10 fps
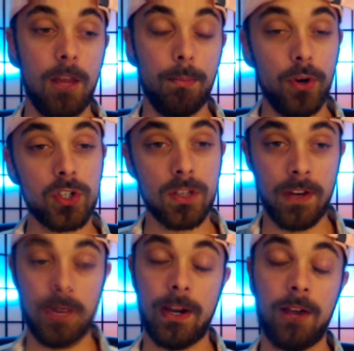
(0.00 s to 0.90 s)
push the
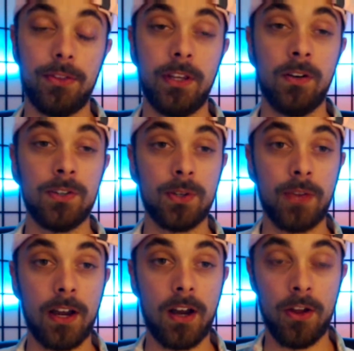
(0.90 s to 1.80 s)
video out there so
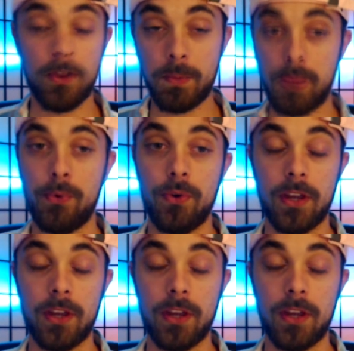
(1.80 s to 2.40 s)
that other people